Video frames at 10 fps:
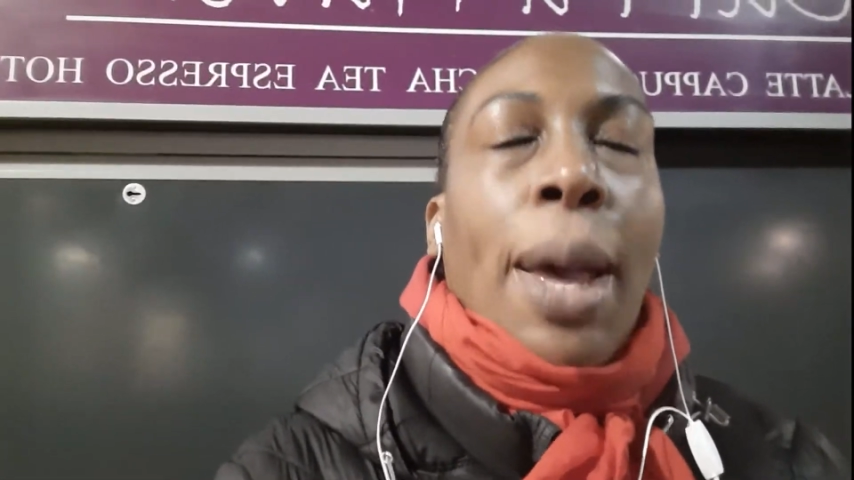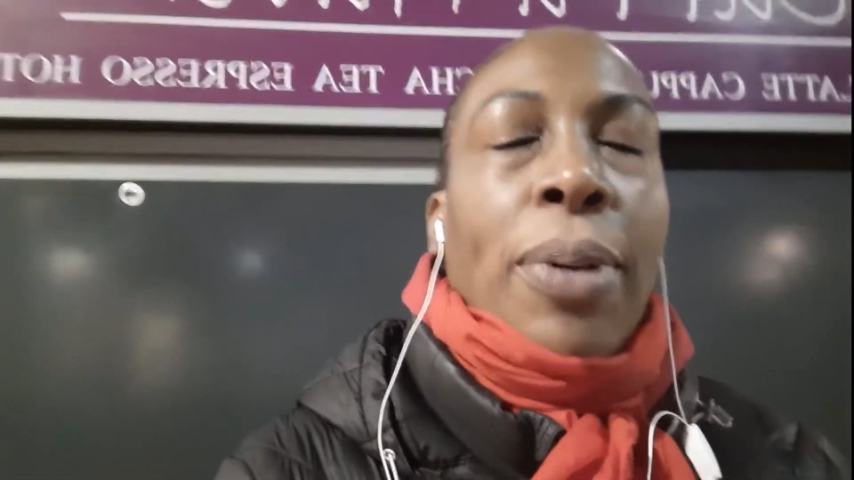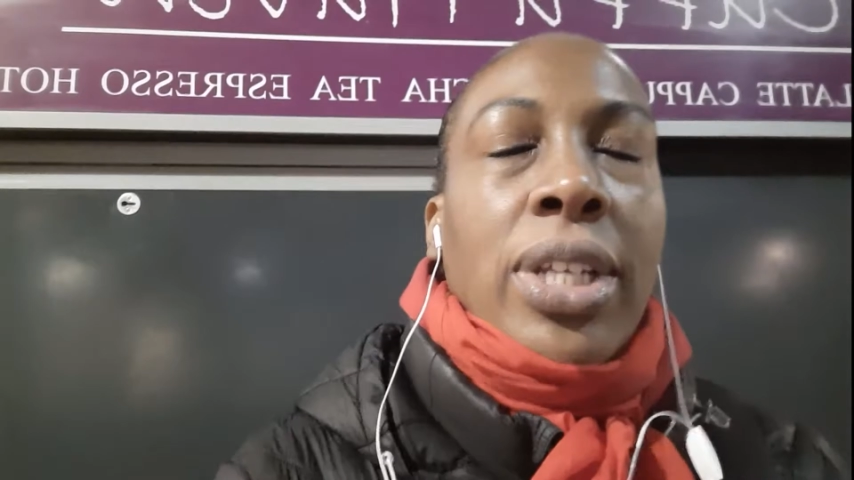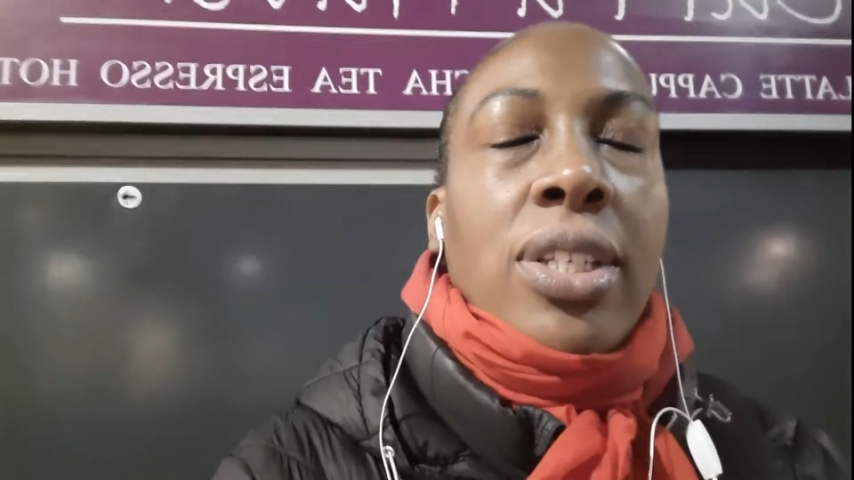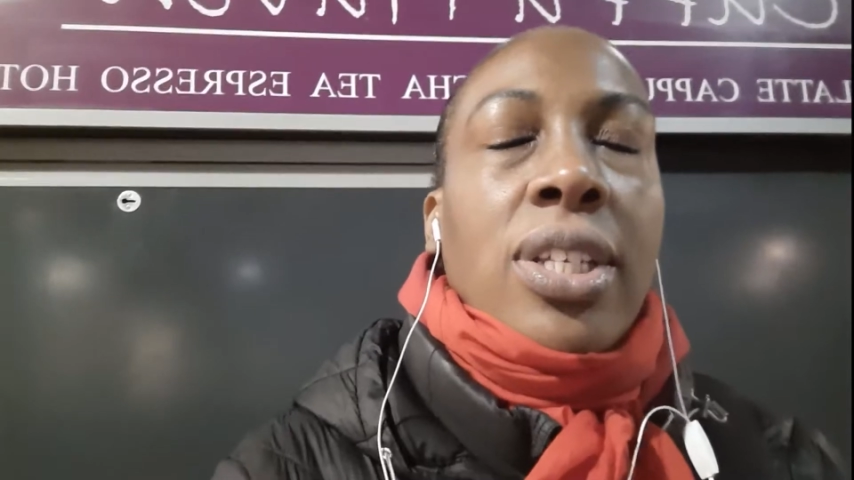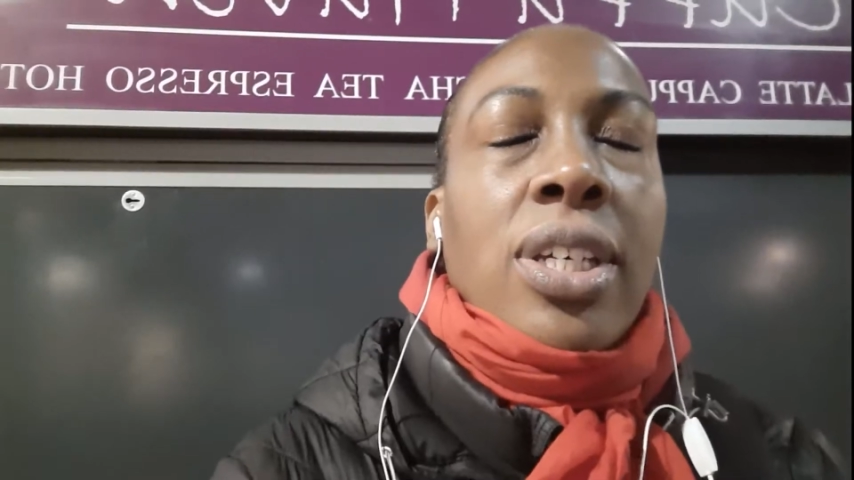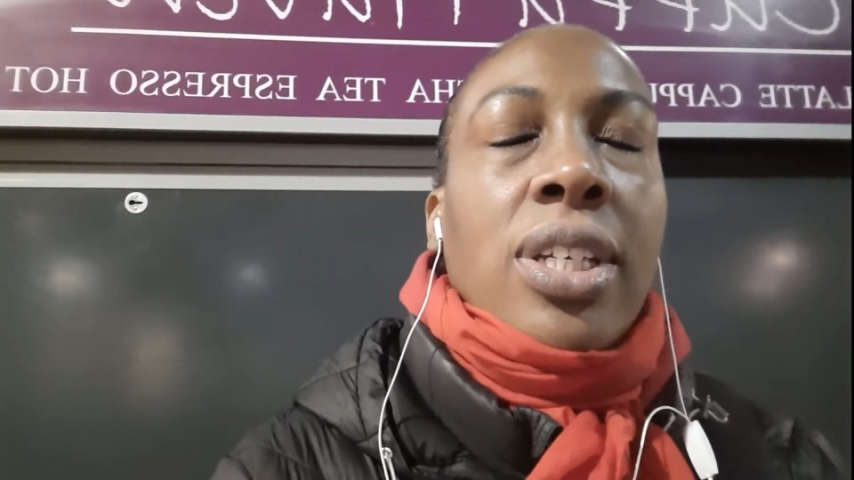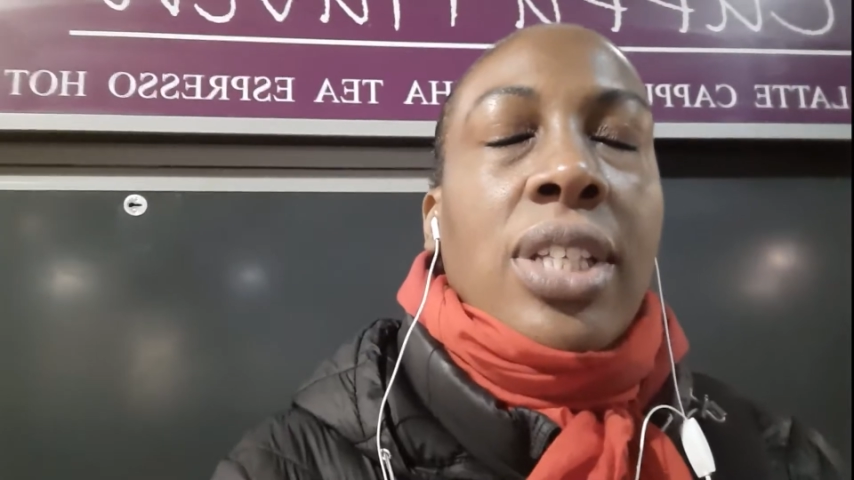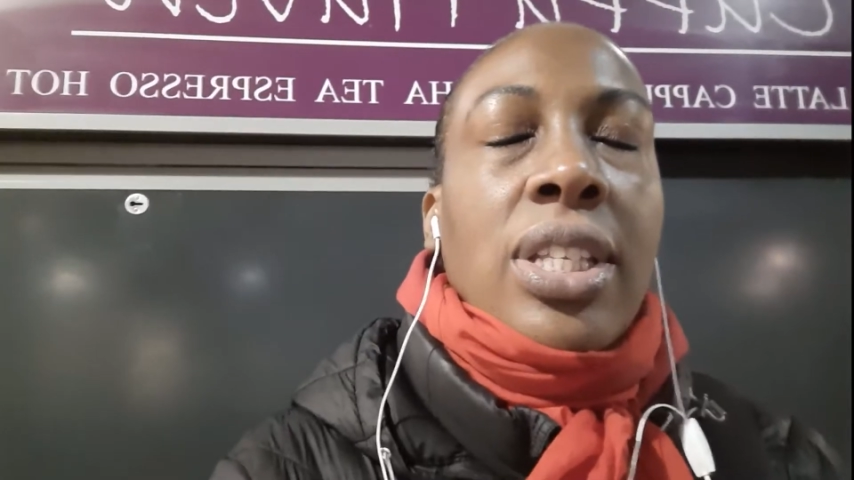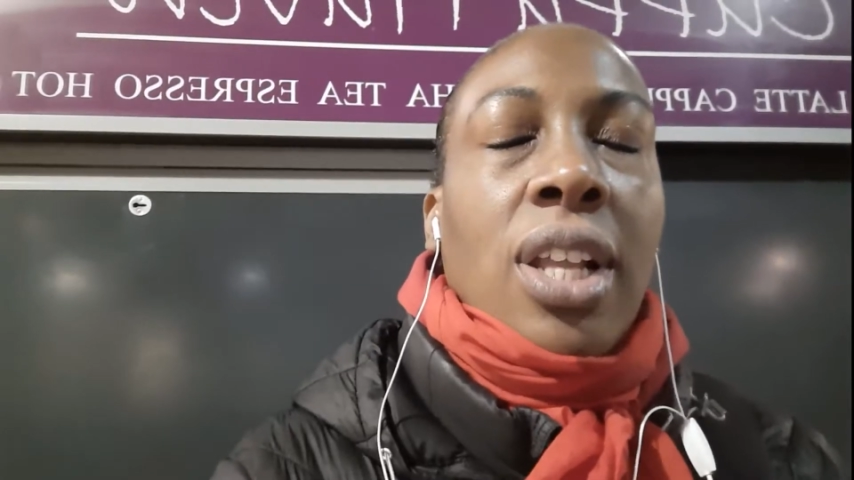happened
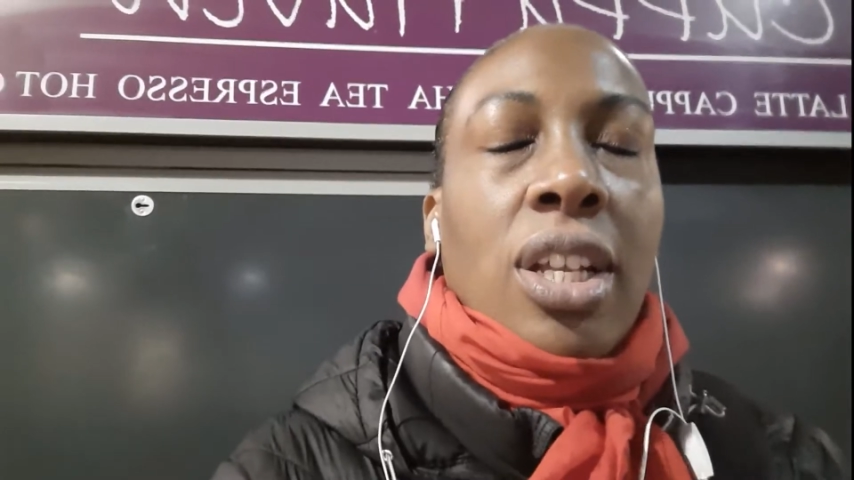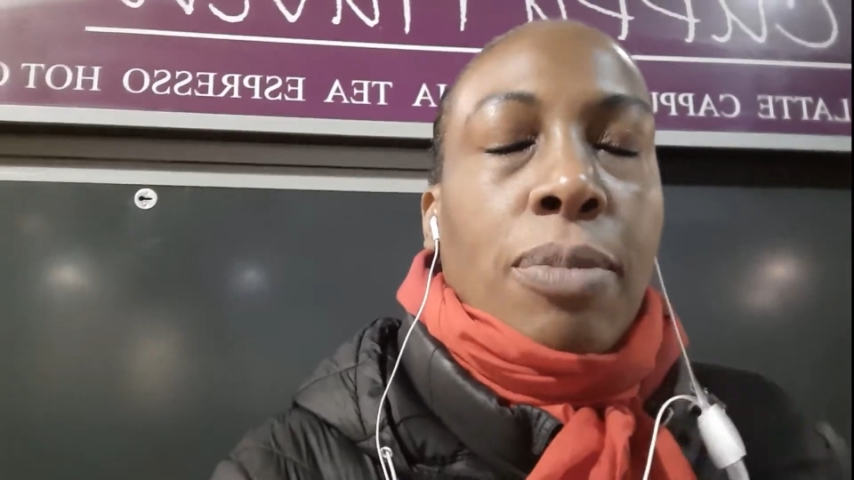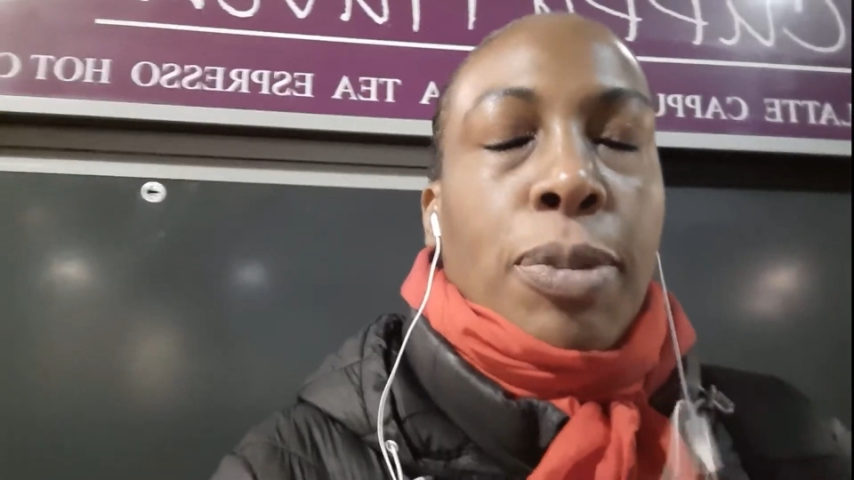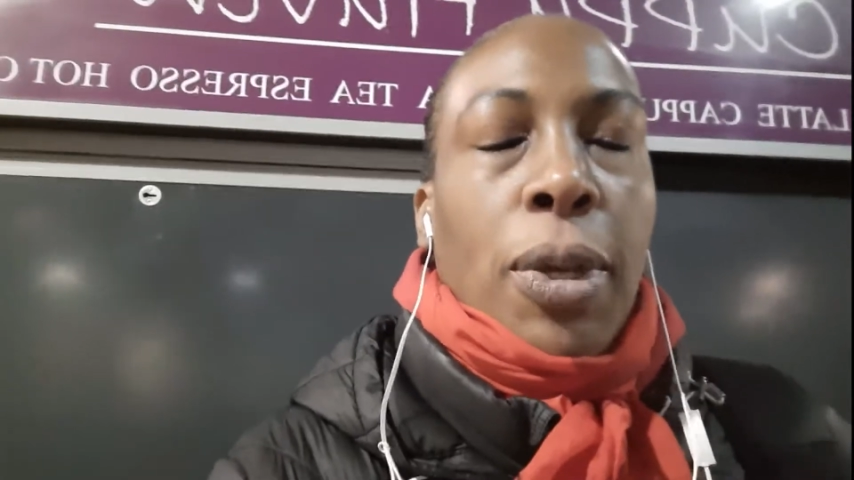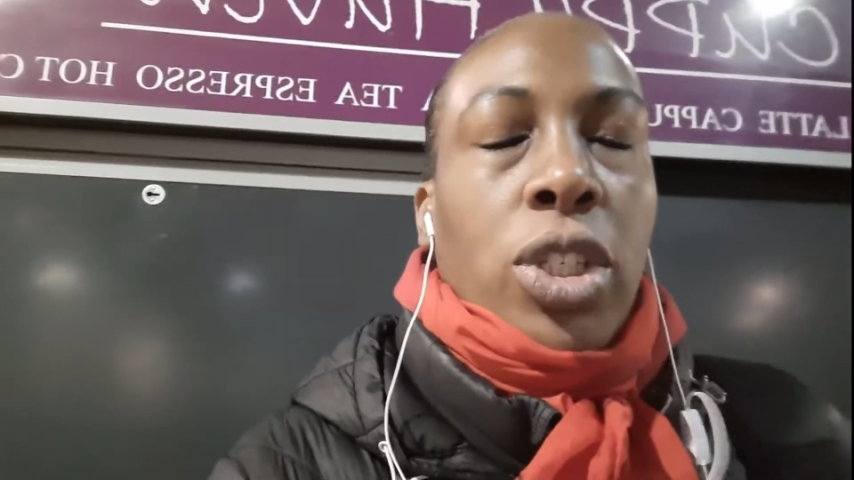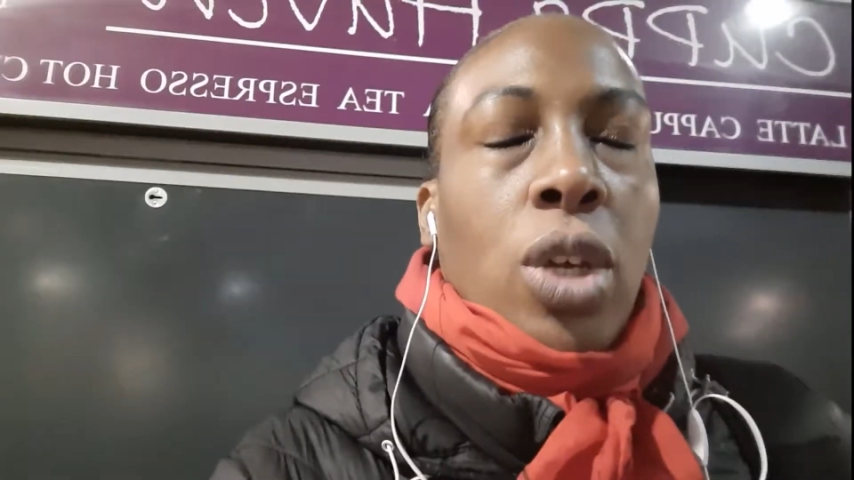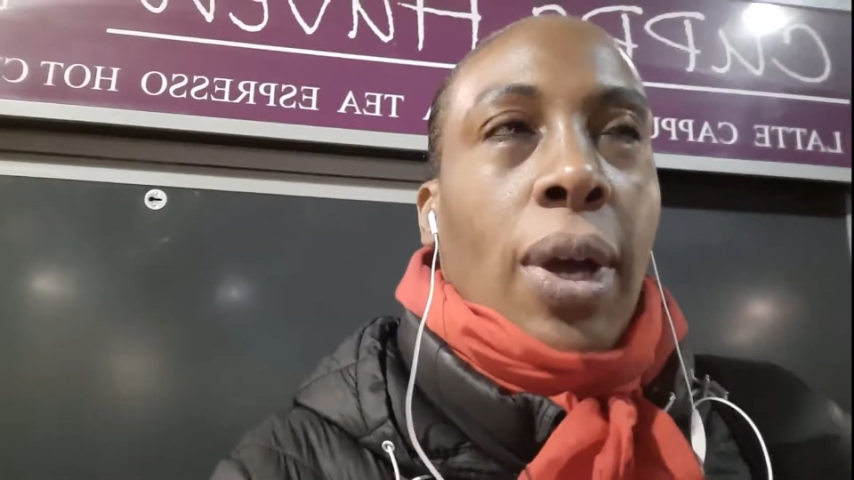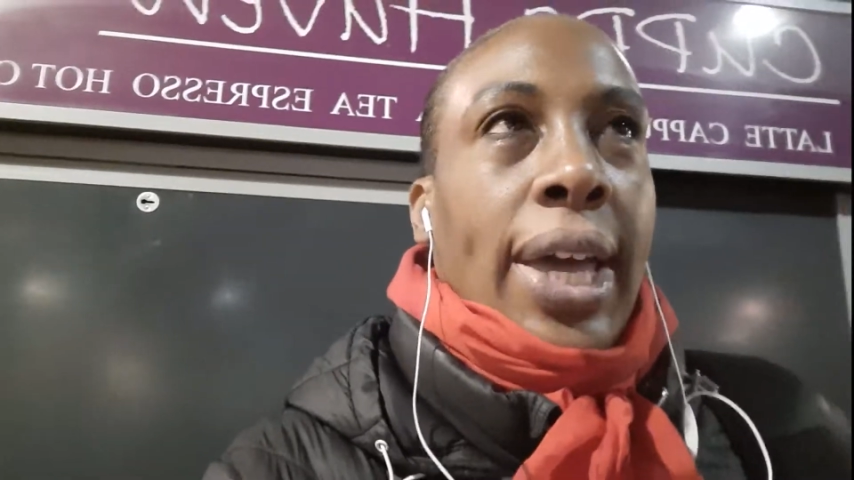since the last time I spoke to you?